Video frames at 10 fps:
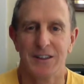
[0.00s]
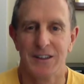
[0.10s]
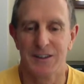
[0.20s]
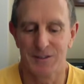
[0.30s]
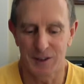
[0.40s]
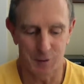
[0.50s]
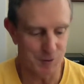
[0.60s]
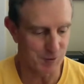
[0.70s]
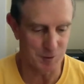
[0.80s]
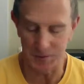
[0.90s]
If I
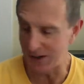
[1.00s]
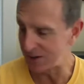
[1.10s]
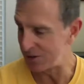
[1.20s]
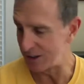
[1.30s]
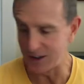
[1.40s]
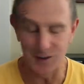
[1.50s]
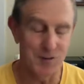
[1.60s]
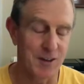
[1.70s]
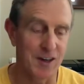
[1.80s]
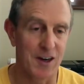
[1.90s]
revert back to, again, the
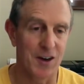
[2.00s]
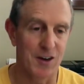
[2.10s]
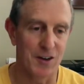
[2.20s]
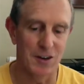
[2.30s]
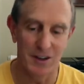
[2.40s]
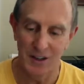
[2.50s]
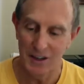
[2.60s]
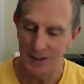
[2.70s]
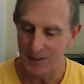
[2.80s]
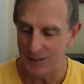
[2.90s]
KINE article,
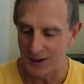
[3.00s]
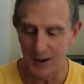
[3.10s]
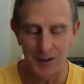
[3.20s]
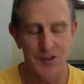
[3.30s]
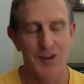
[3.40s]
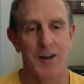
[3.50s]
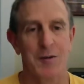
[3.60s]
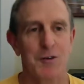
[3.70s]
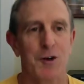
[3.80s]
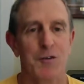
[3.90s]
their study
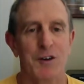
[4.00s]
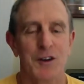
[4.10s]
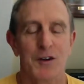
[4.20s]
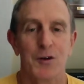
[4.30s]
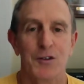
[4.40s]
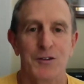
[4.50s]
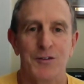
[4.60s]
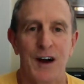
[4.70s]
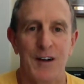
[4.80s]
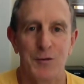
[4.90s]
was over the course of
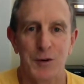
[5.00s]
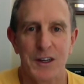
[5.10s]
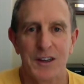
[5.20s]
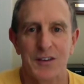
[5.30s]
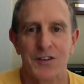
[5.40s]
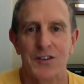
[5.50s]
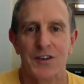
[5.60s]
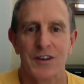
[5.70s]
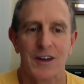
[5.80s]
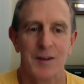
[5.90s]
5
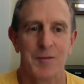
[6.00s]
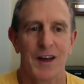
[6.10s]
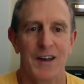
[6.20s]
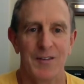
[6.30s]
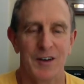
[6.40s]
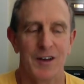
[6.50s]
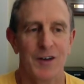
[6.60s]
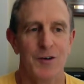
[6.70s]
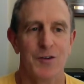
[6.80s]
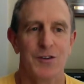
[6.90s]
weeks. I'm not even
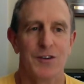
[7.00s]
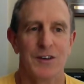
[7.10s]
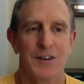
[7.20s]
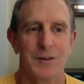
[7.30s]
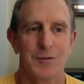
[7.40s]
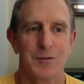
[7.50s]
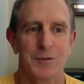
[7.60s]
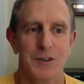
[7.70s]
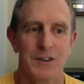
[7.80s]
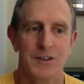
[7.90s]
close.
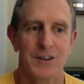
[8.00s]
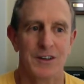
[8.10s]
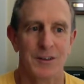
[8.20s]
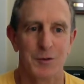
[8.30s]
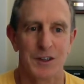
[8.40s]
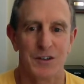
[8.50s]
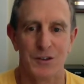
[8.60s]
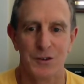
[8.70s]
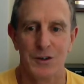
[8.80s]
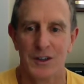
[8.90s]
Realistically, week
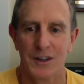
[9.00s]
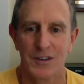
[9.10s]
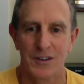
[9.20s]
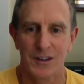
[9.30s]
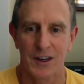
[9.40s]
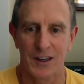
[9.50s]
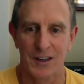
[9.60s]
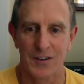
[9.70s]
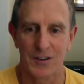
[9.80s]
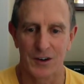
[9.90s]
2, just kind of
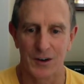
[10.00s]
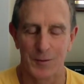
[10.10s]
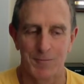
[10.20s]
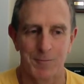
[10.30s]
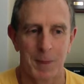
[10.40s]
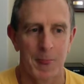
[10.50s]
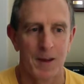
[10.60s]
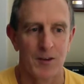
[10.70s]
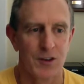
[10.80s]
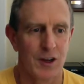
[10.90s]
getting started.
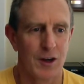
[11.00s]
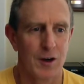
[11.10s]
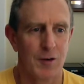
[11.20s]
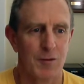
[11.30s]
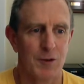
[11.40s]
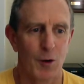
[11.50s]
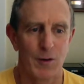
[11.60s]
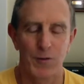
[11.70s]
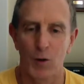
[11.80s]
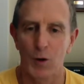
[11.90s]
So going
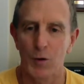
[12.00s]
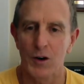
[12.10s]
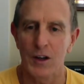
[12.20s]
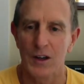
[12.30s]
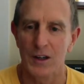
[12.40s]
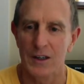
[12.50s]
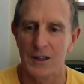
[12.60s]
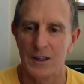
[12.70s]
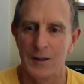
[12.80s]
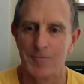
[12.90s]
forward,
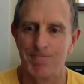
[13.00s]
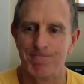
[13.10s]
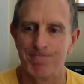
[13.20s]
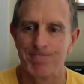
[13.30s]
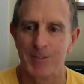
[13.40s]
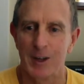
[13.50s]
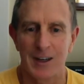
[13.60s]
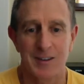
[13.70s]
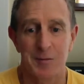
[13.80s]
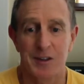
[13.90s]

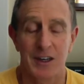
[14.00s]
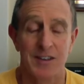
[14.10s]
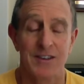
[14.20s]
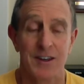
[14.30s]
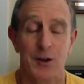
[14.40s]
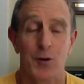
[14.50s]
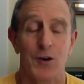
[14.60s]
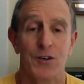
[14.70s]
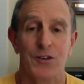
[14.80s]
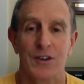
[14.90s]
actually I'm going to kind of stay the
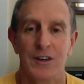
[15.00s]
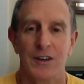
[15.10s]
course.